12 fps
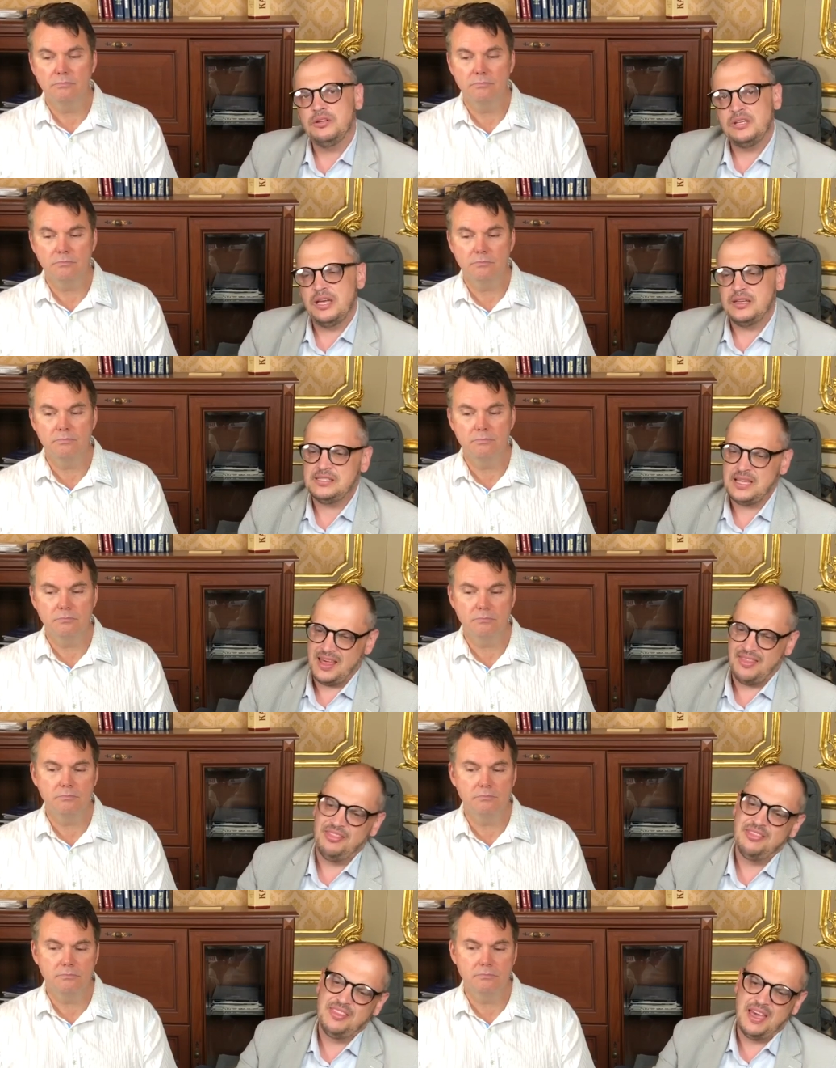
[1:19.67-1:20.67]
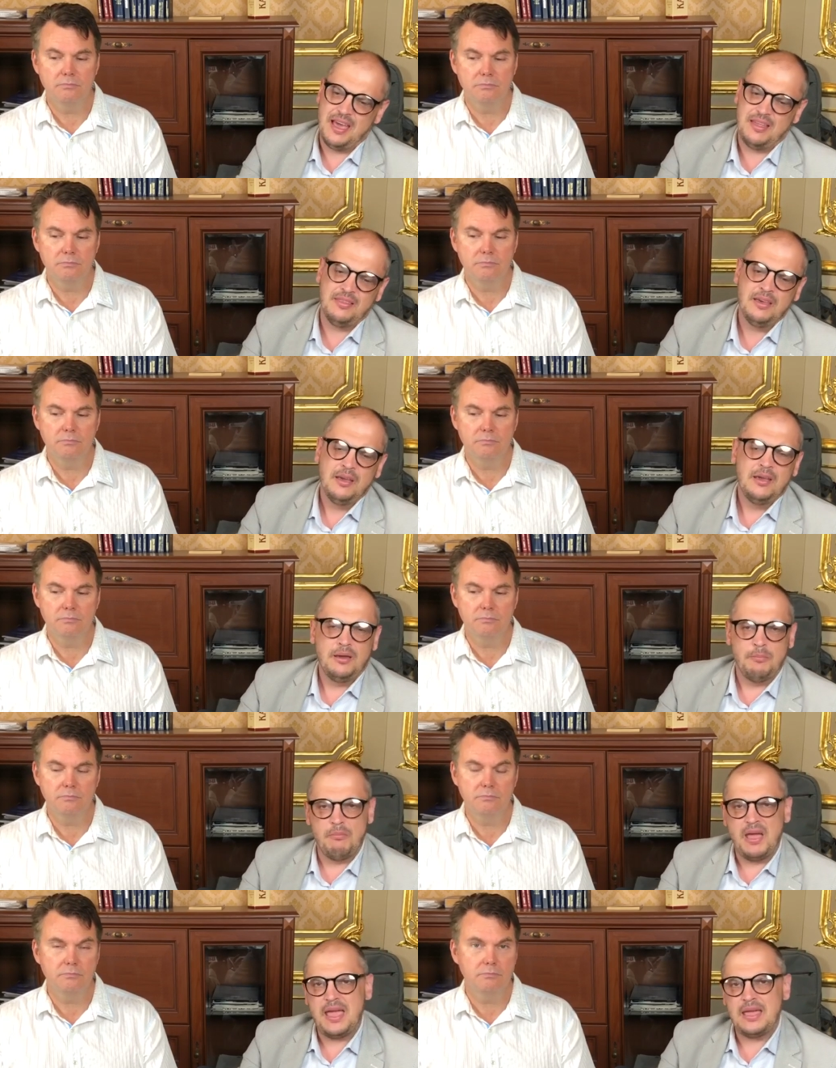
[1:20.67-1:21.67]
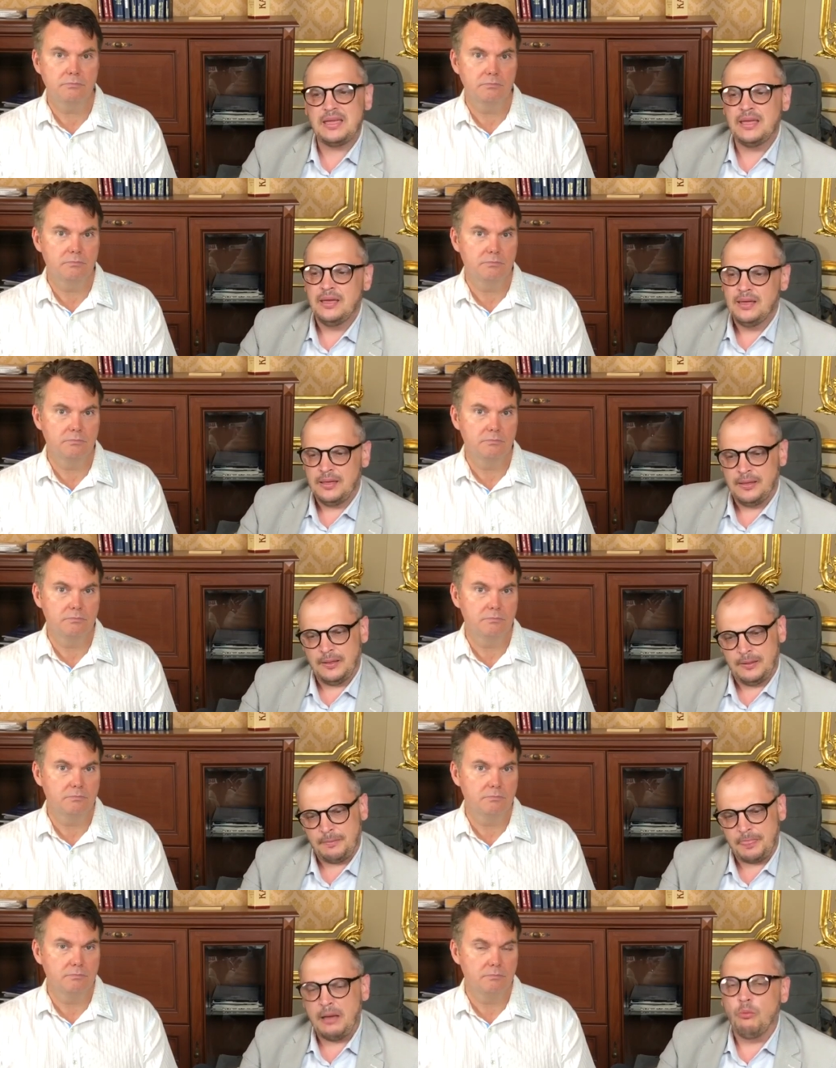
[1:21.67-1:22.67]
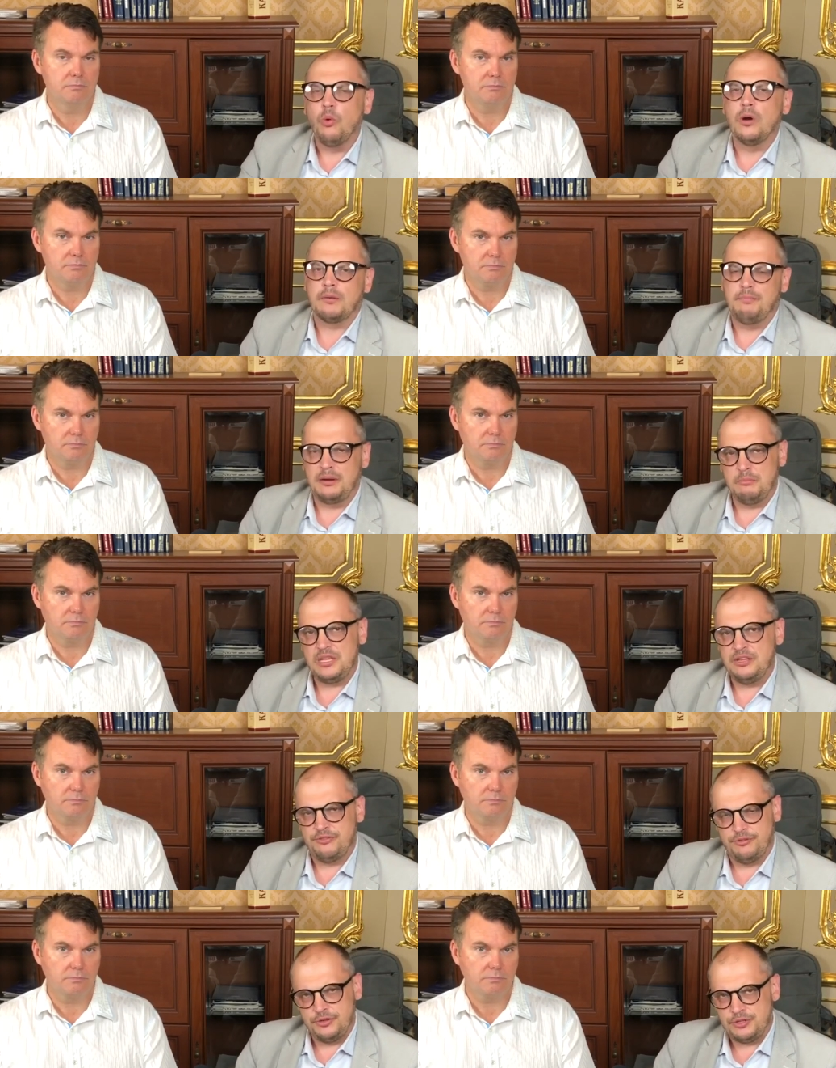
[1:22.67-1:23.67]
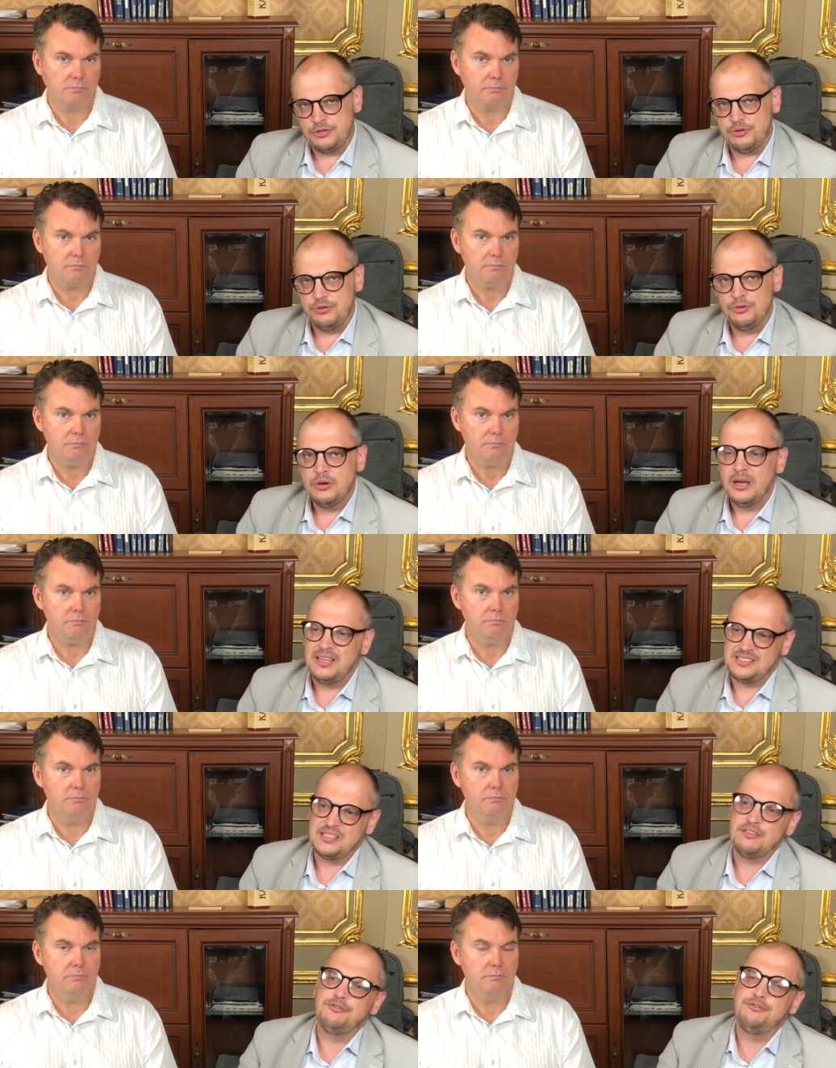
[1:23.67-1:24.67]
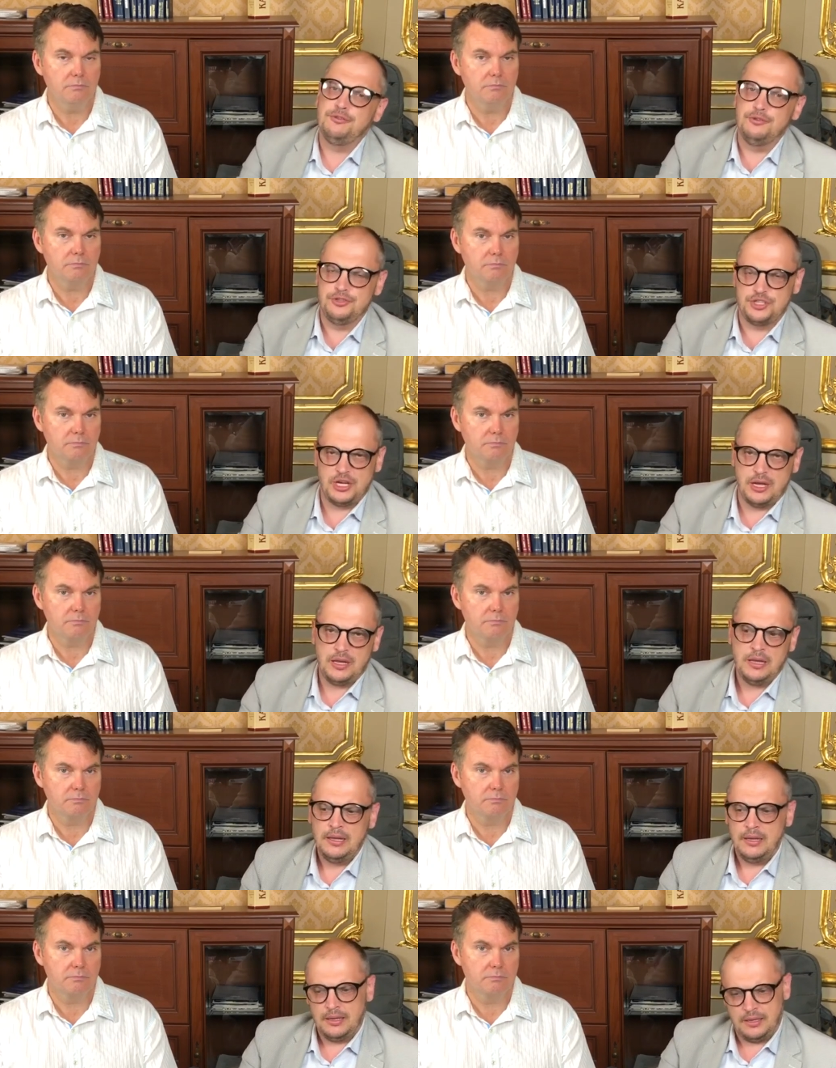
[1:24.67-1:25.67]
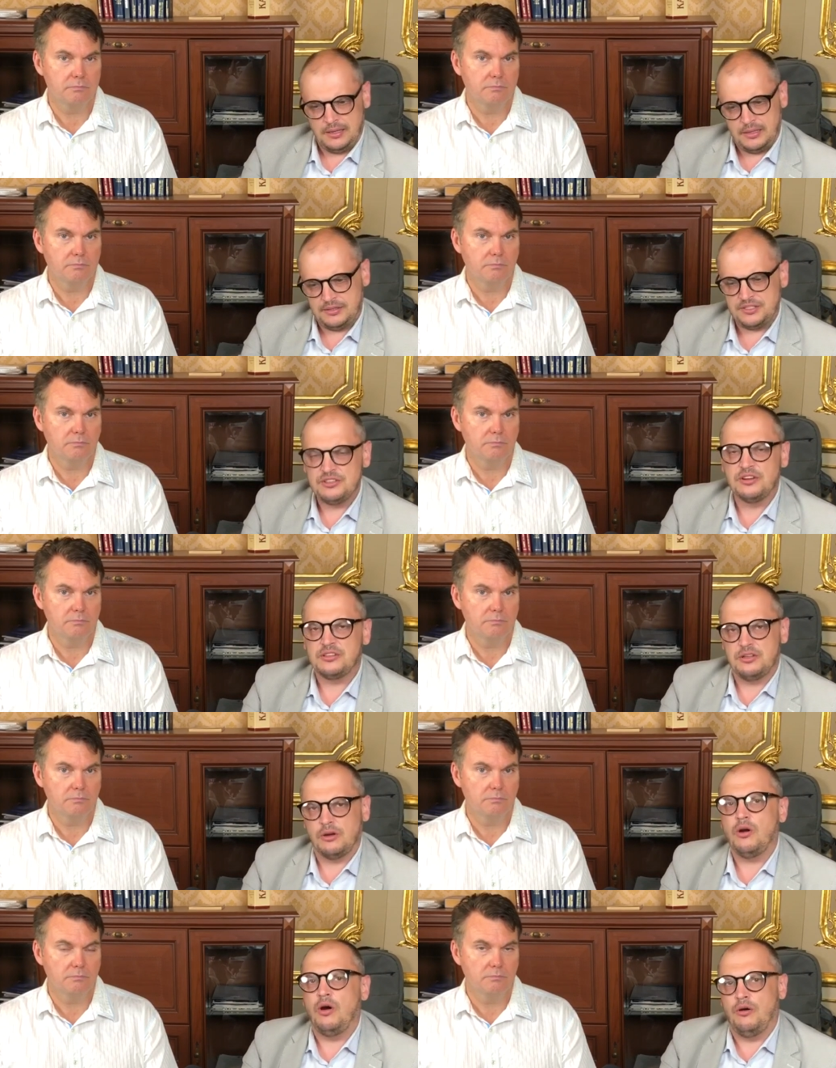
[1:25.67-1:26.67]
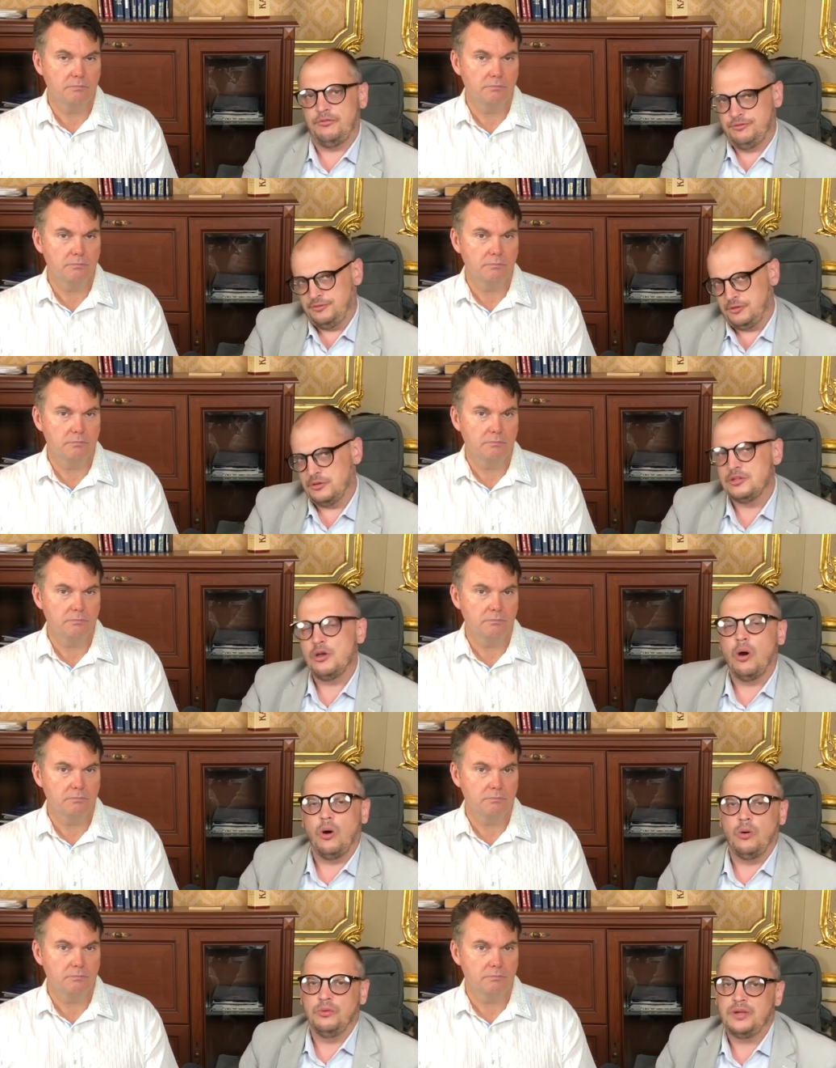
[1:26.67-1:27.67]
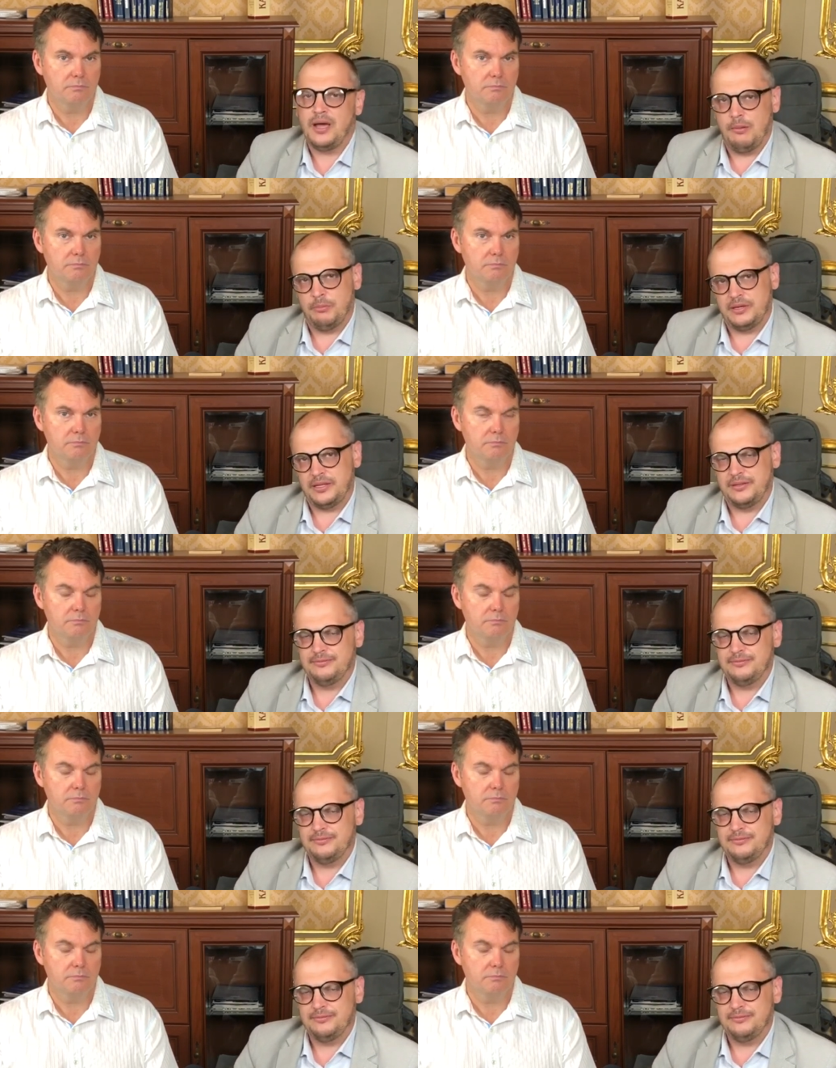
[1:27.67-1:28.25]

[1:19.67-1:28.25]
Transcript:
Speaker 1: Yes, and then make um, a work permit for you as a future uh, director of uh, your own company.